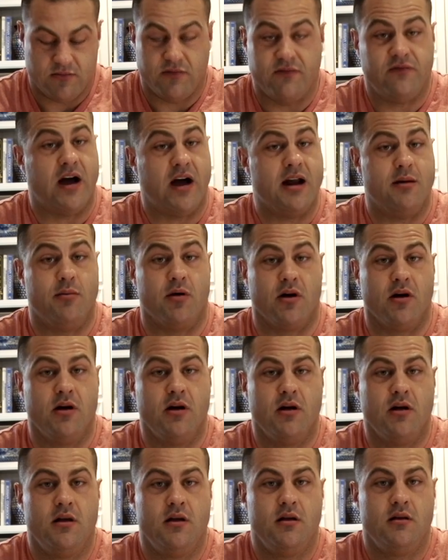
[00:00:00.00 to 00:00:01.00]

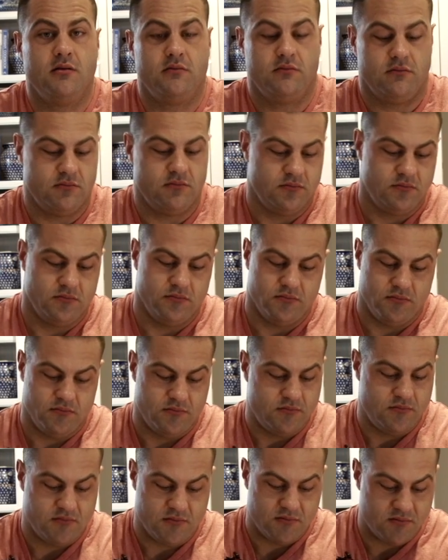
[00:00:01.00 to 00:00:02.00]
fiber,
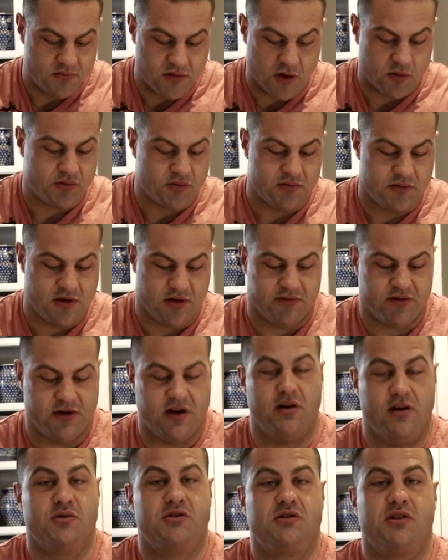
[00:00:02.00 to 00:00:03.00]

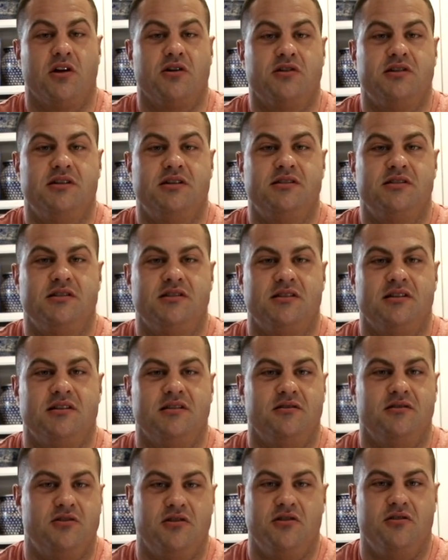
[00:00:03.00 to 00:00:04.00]
really no starches, just
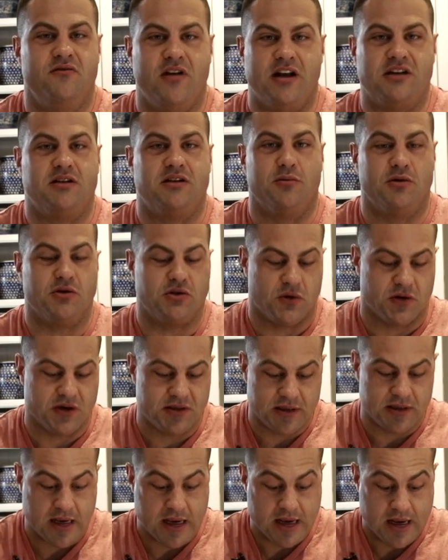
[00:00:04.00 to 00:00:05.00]
a good vegetable
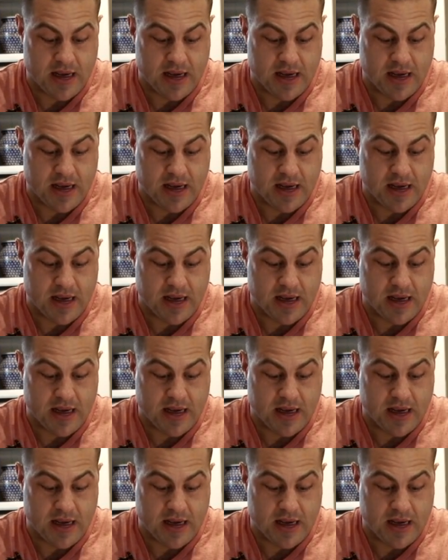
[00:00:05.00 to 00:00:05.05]
source,